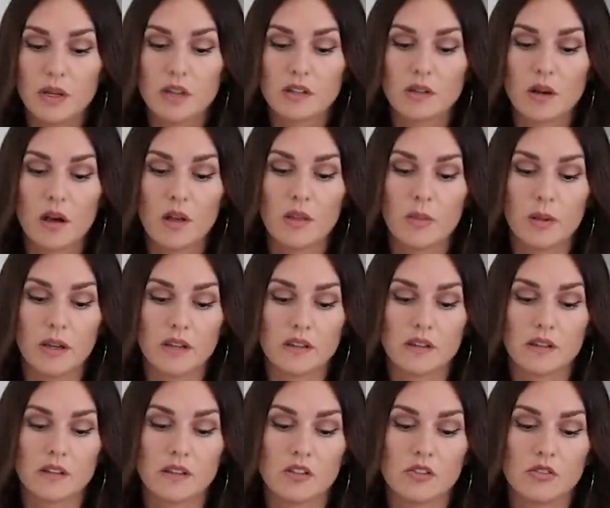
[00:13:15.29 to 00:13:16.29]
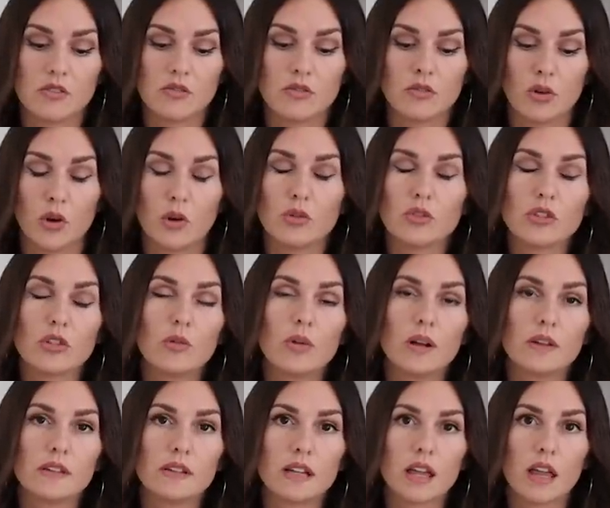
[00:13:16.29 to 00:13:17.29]
because all the pieces go so
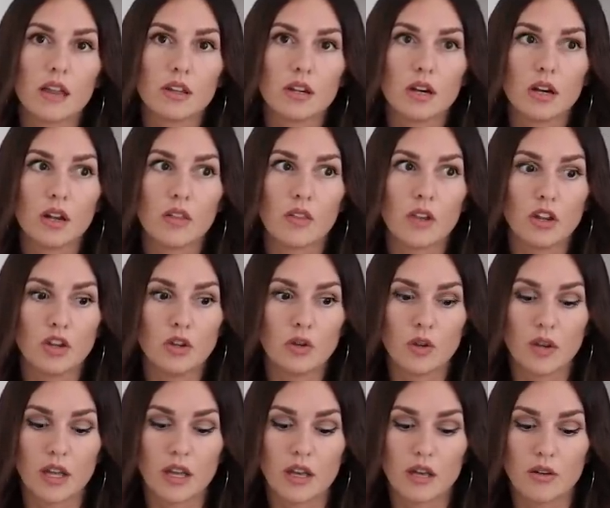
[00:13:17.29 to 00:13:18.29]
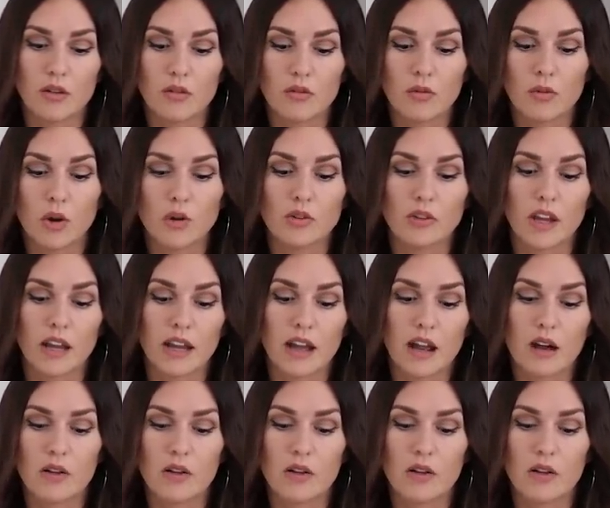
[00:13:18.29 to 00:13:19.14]
well together that you can rotate